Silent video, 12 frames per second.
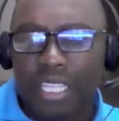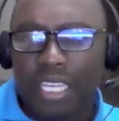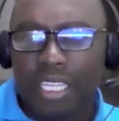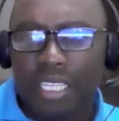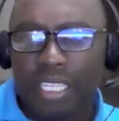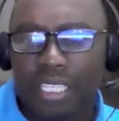
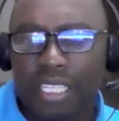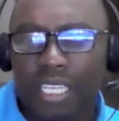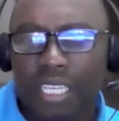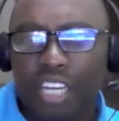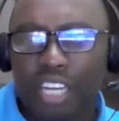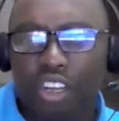they
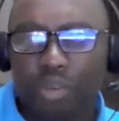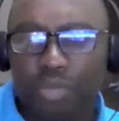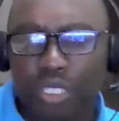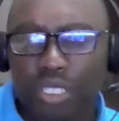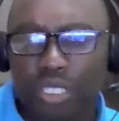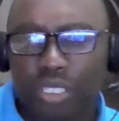
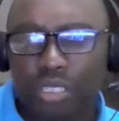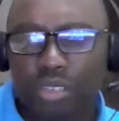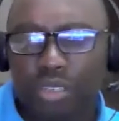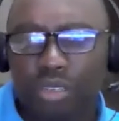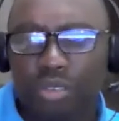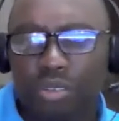adopt
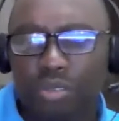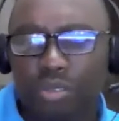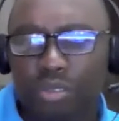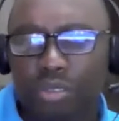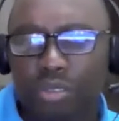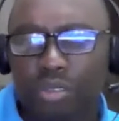or
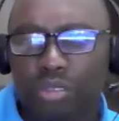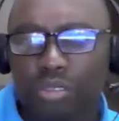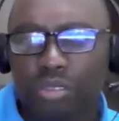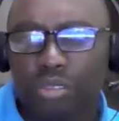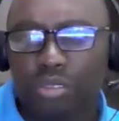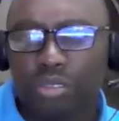
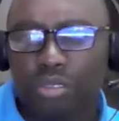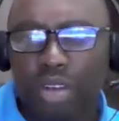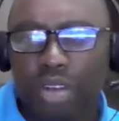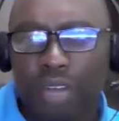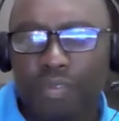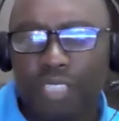go
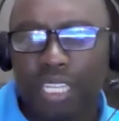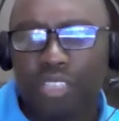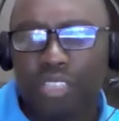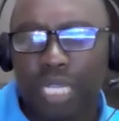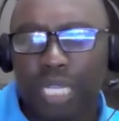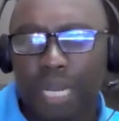after
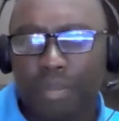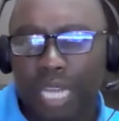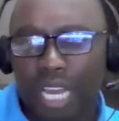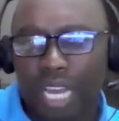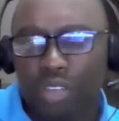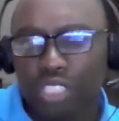to become
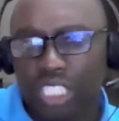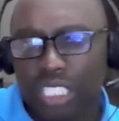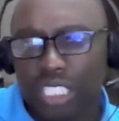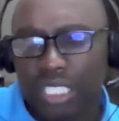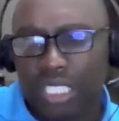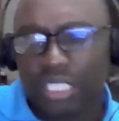cloud
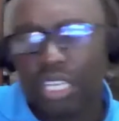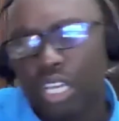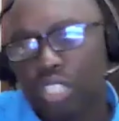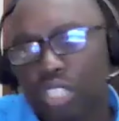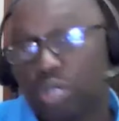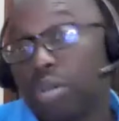chasers.
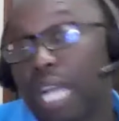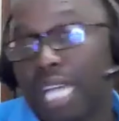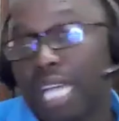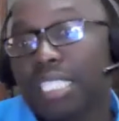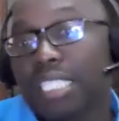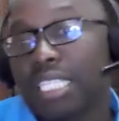So we
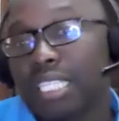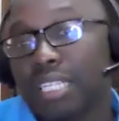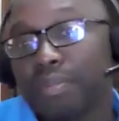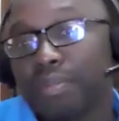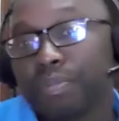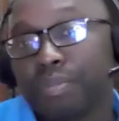are asking
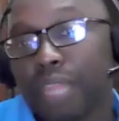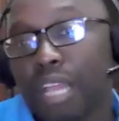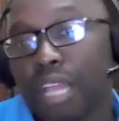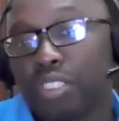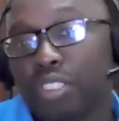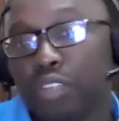
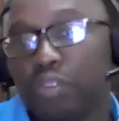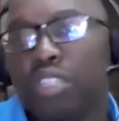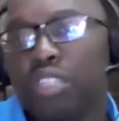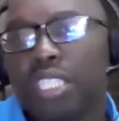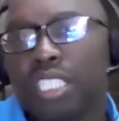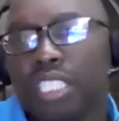ourselves,
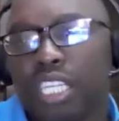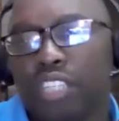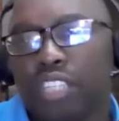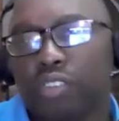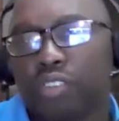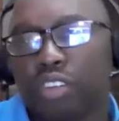what's the
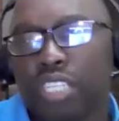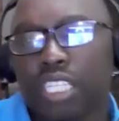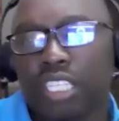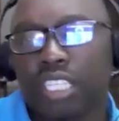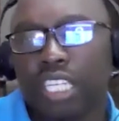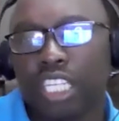state of
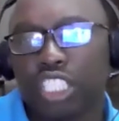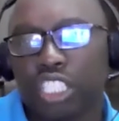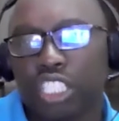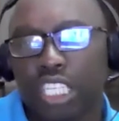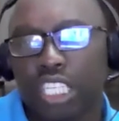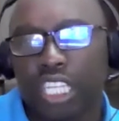content
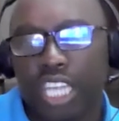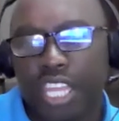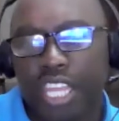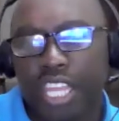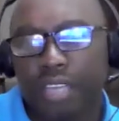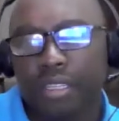creation in
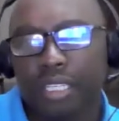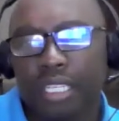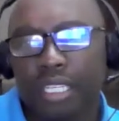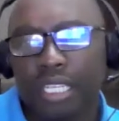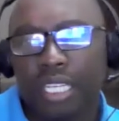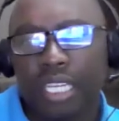Kenya?
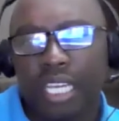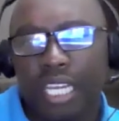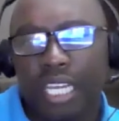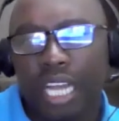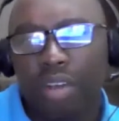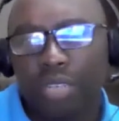
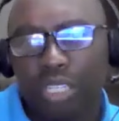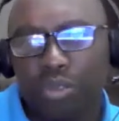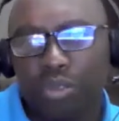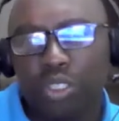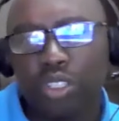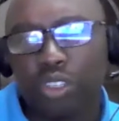And how can
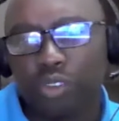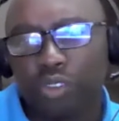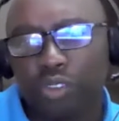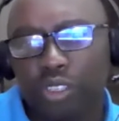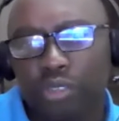we sort of